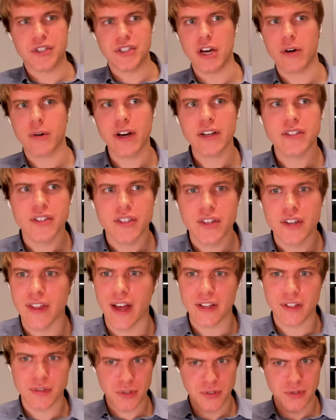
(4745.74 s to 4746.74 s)
secrets.
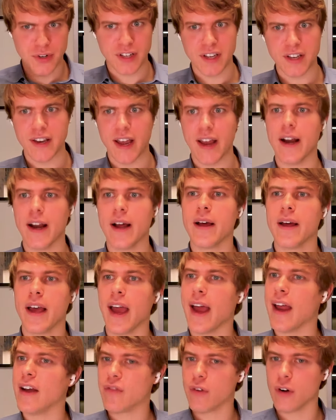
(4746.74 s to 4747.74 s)
That's restricted data
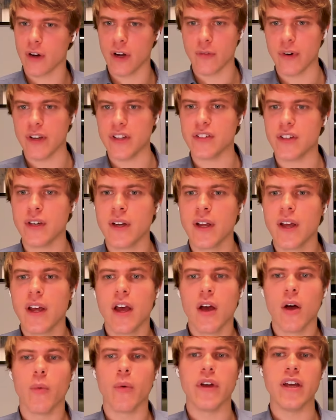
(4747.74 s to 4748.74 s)
and for good reason.
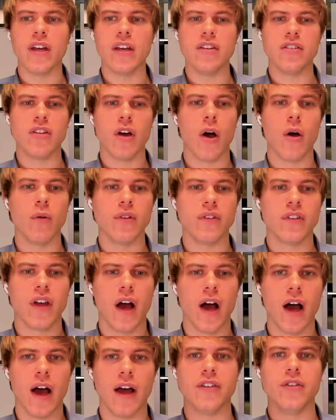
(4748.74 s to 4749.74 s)
We don't
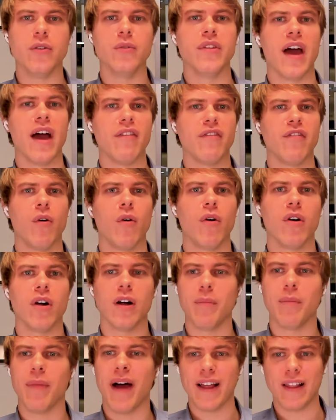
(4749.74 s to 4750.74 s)
uh, do that for
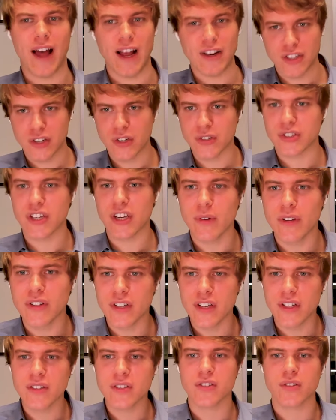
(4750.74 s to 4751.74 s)
biological
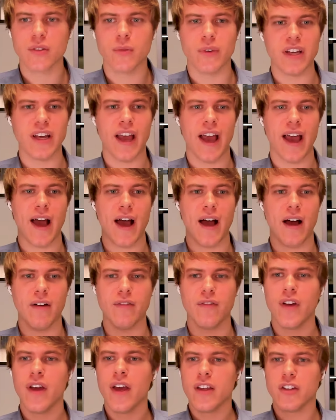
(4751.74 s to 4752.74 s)
sequences. We
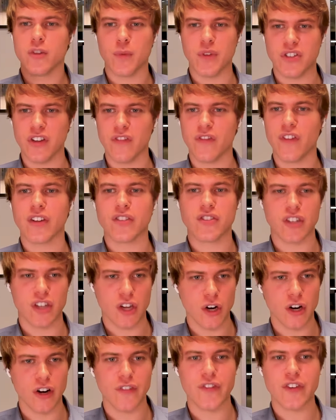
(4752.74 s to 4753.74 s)
have specific
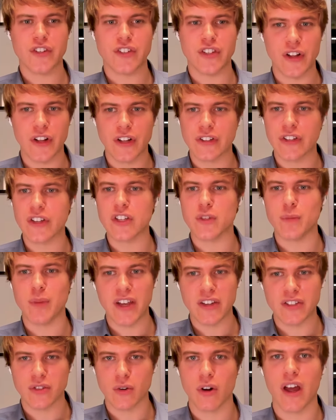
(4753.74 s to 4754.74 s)
secure facilities,
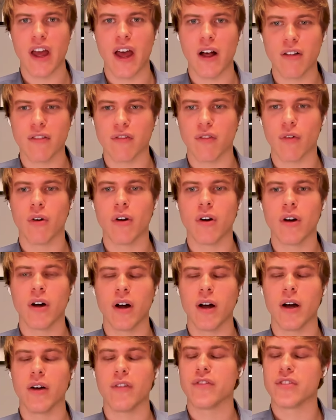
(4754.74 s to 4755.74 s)
BSL for
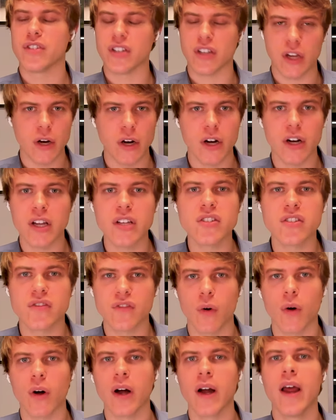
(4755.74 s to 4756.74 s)
uh, securities
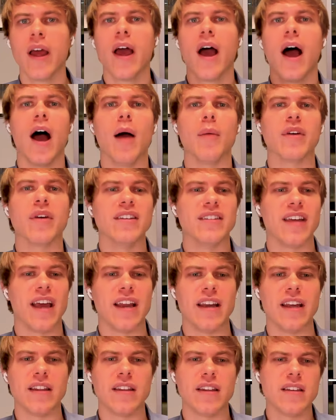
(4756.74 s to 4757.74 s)
for um,
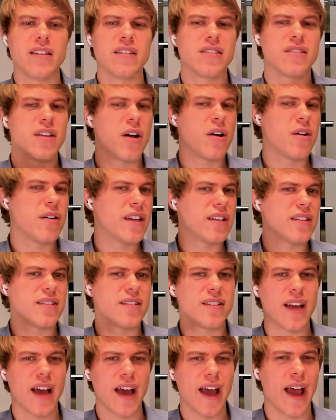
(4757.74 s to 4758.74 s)
containing these. So
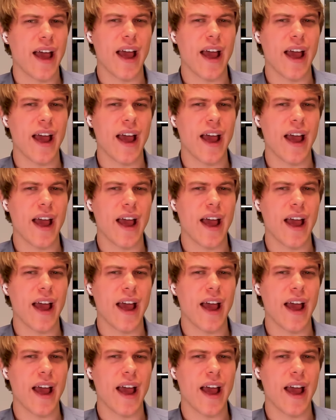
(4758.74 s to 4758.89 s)
it's I,